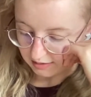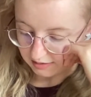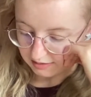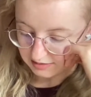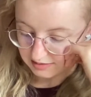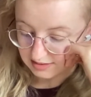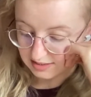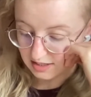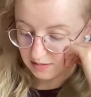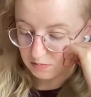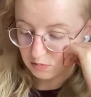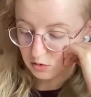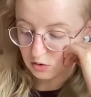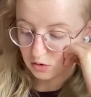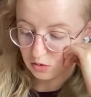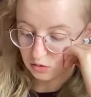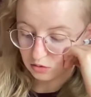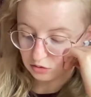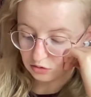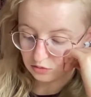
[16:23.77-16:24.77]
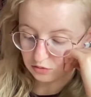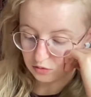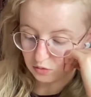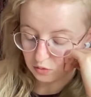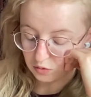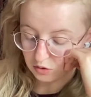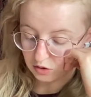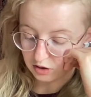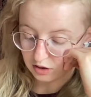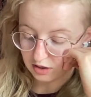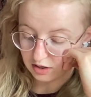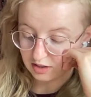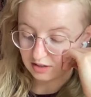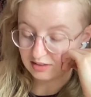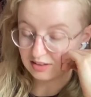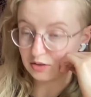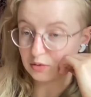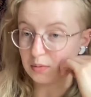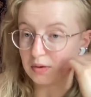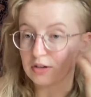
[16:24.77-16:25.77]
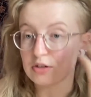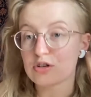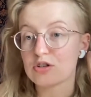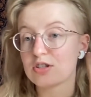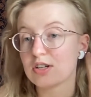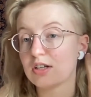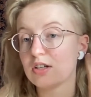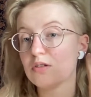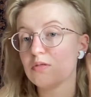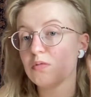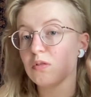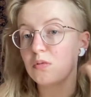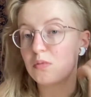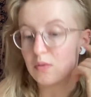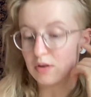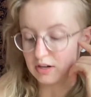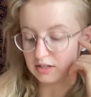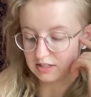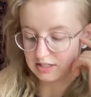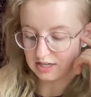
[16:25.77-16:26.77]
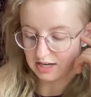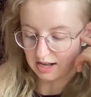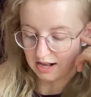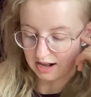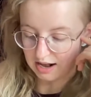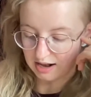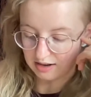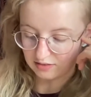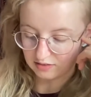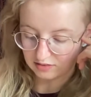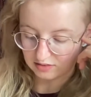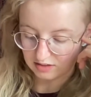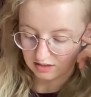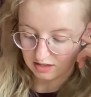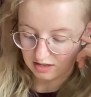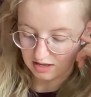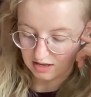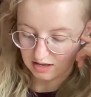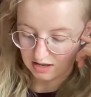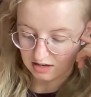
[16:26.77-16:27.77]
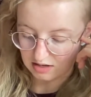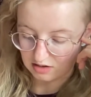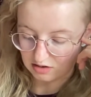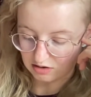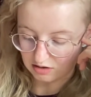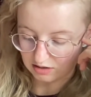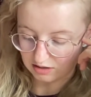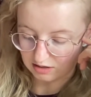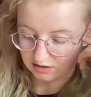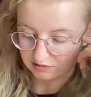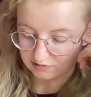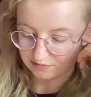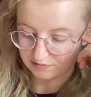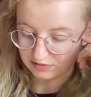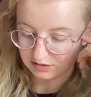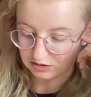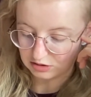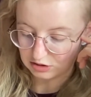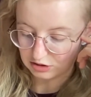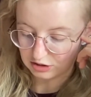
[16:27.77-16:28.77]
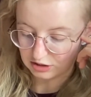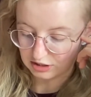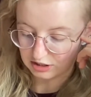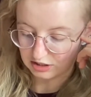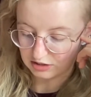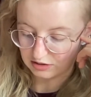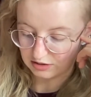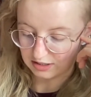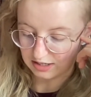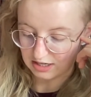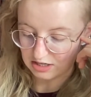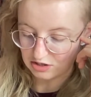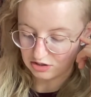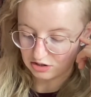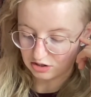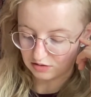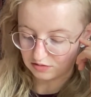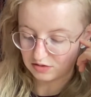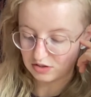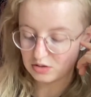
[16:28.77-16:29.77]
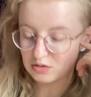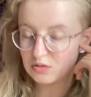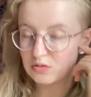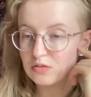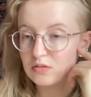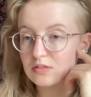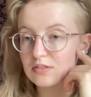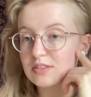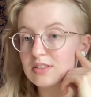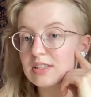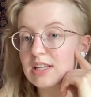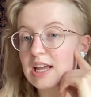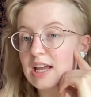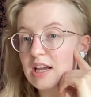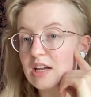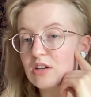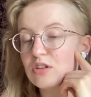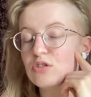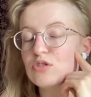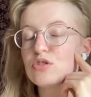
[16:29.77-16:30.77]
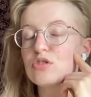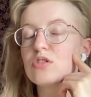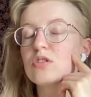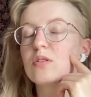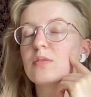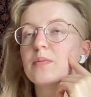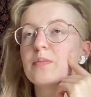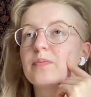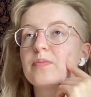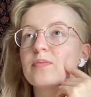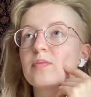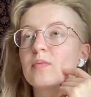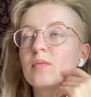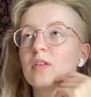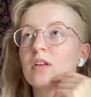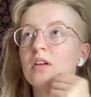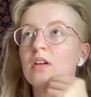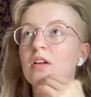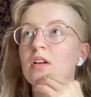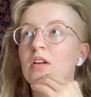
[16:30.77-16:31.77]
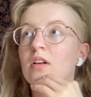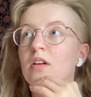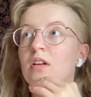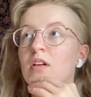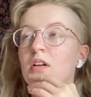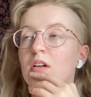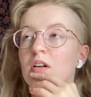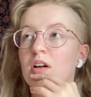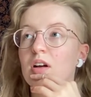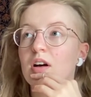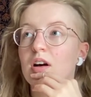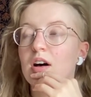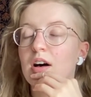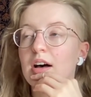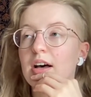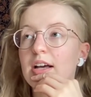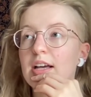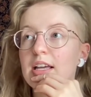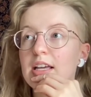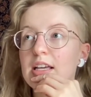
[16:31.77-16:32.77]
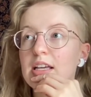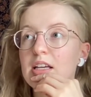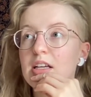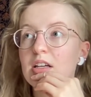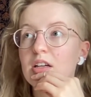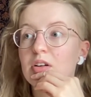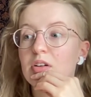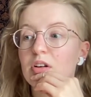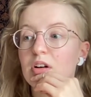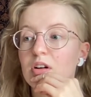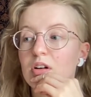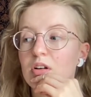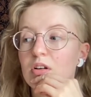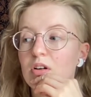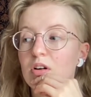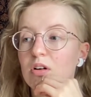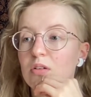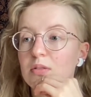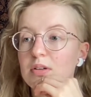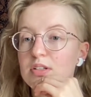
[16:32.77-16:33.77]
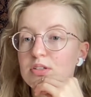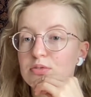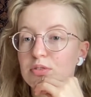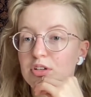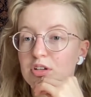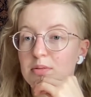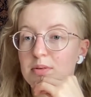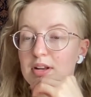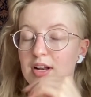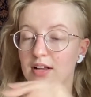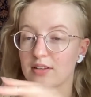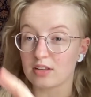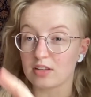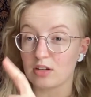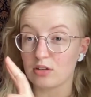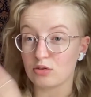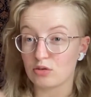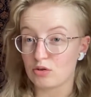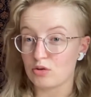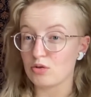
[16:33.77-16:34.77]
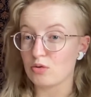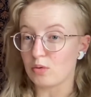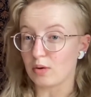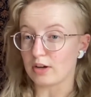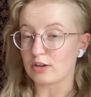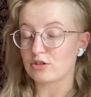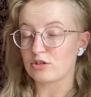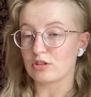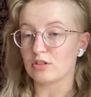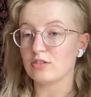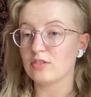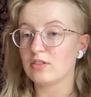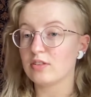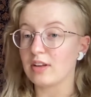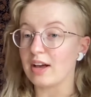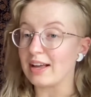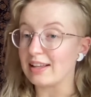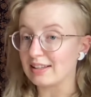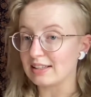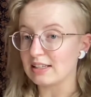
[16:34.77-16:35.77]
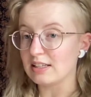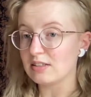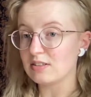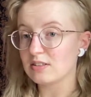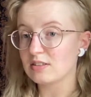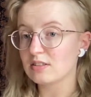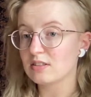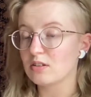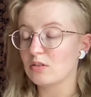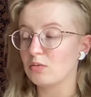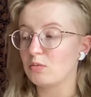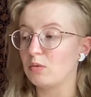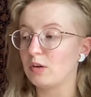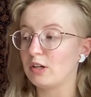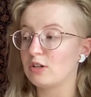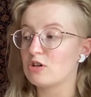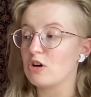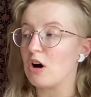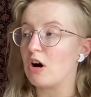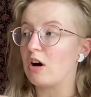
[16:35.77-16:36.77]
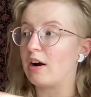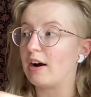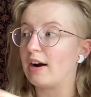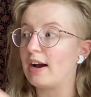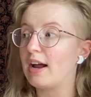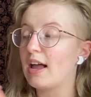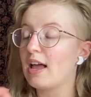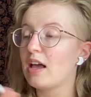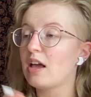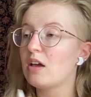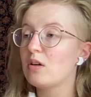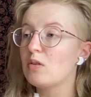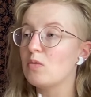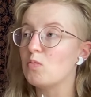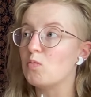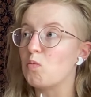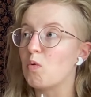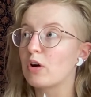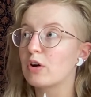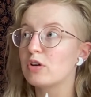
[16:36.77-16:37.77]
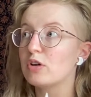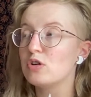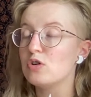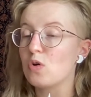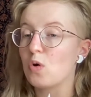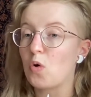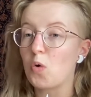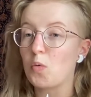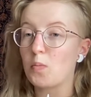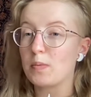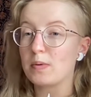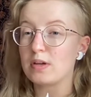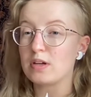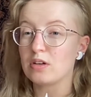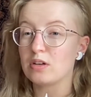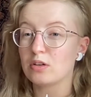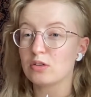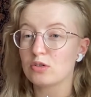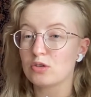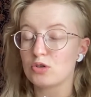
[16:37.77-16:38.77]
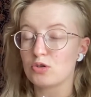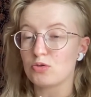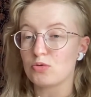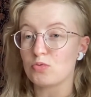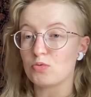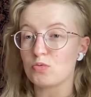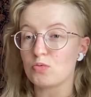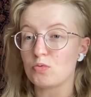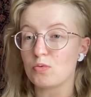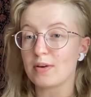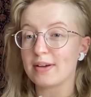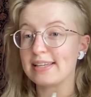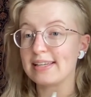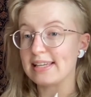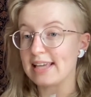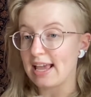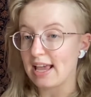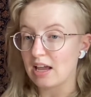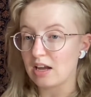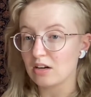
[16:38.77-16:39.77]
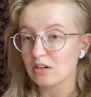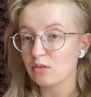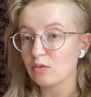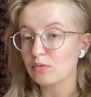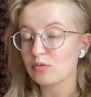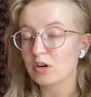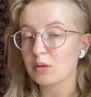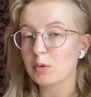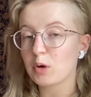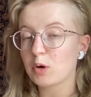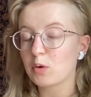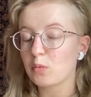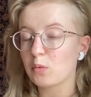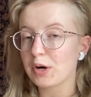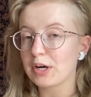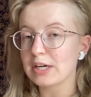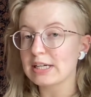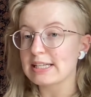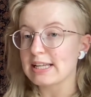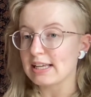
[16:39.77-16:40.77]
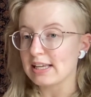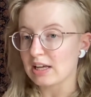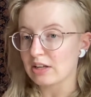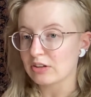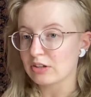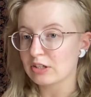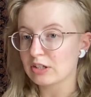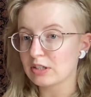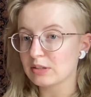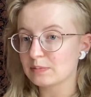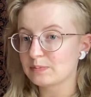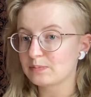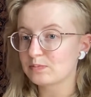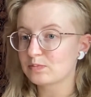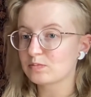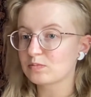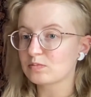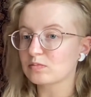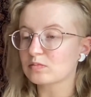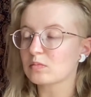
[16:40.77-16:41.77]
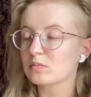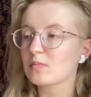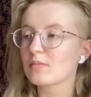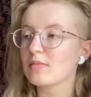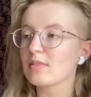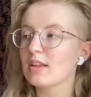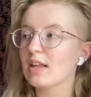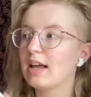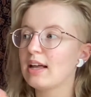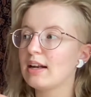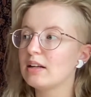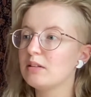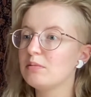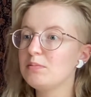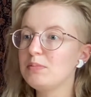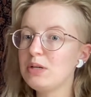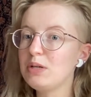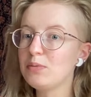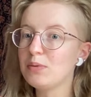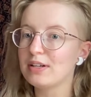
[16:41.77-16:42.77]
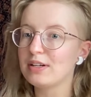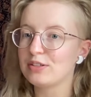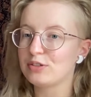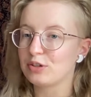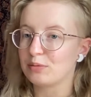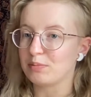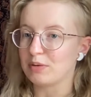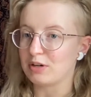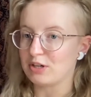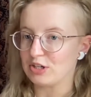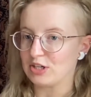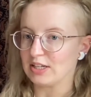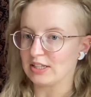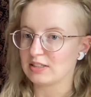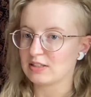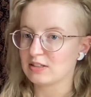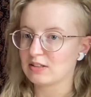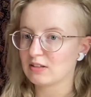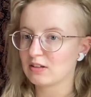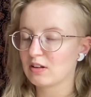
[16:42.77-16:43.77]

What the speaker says: Same goes for the questions that you will want to ask in our filter or interview stage. I always recommend asking 2 questions at least, which are A, what are you hoping to gain from our work together? And then B, what is your budget?